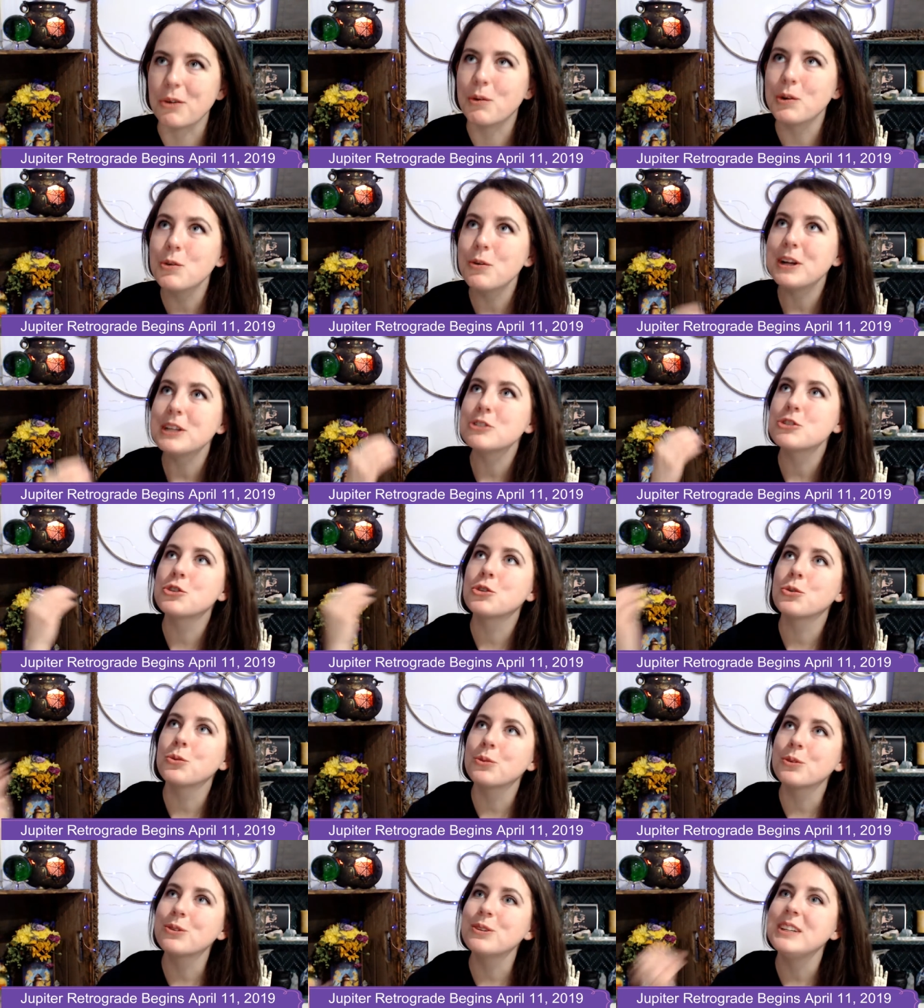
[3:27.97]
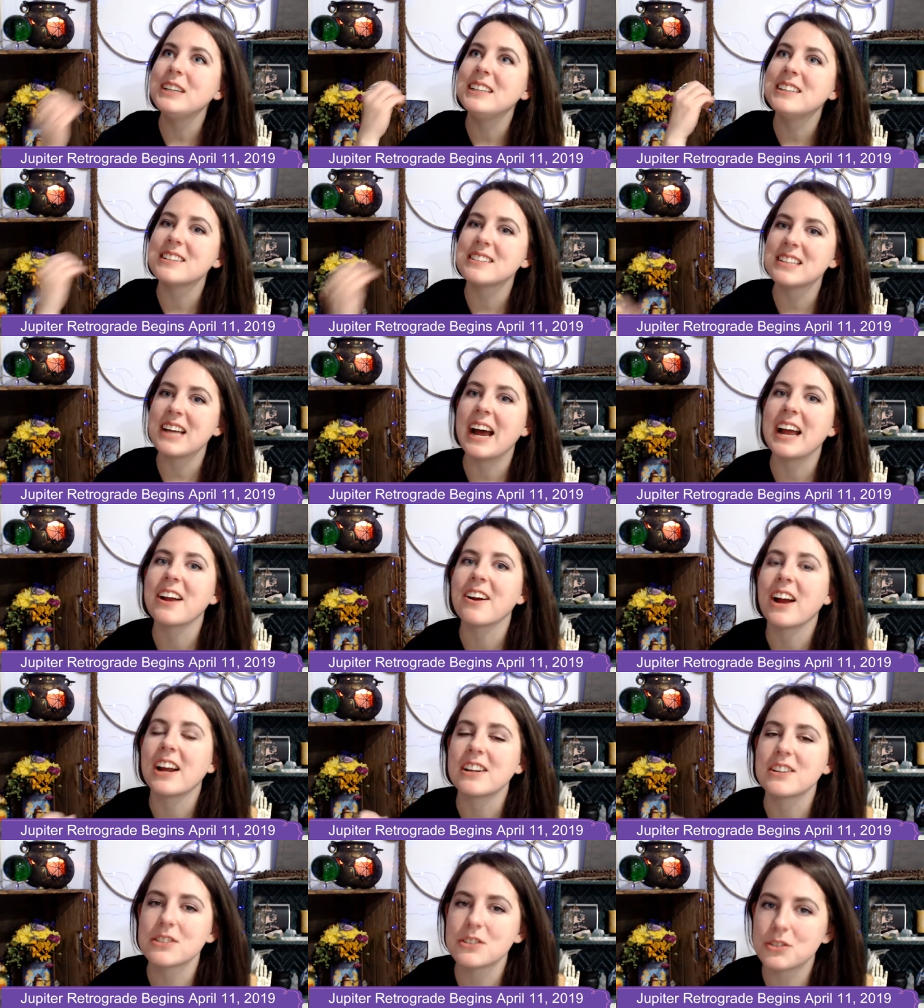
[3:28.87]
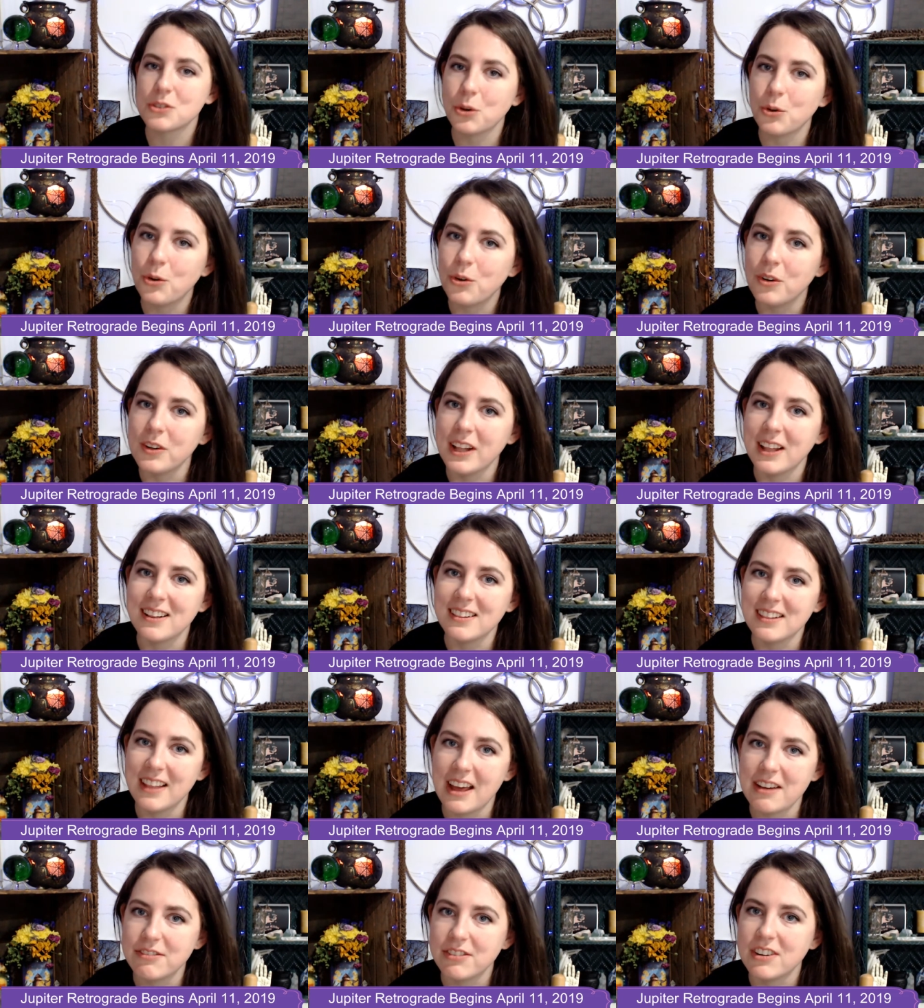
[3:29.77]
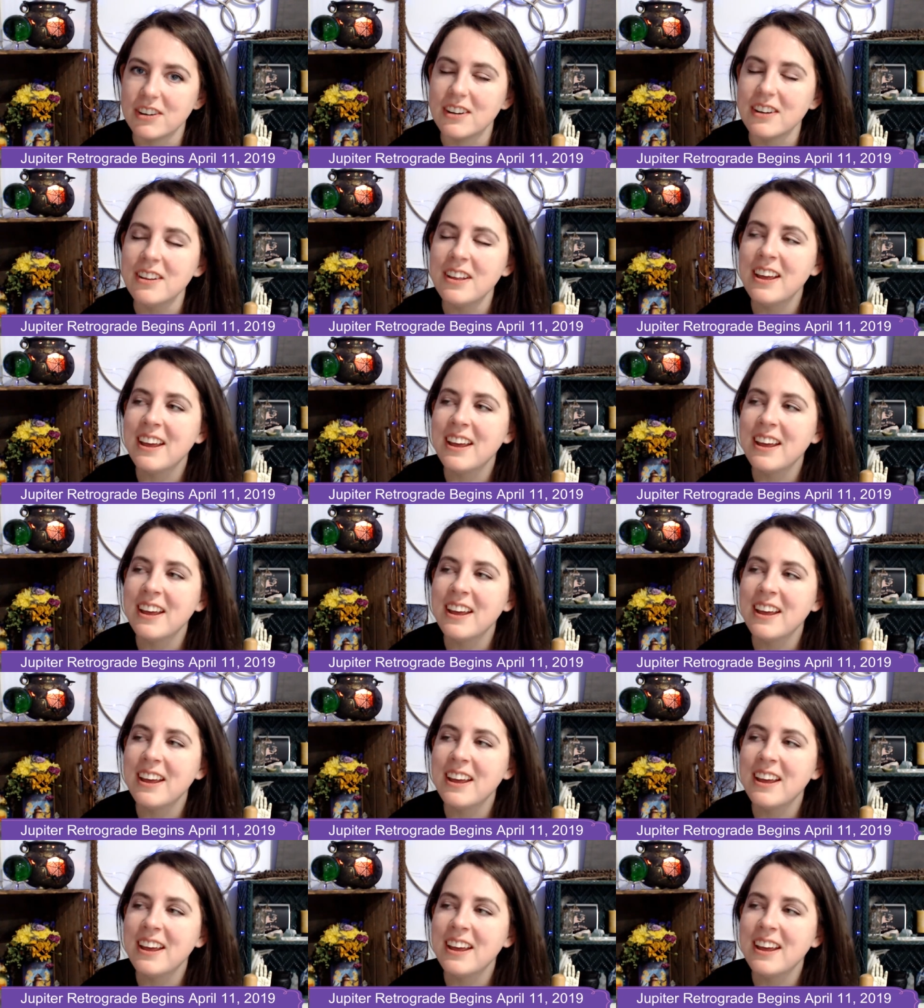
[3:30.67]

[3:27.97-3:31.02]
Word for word: What do I truly desire at a soul level?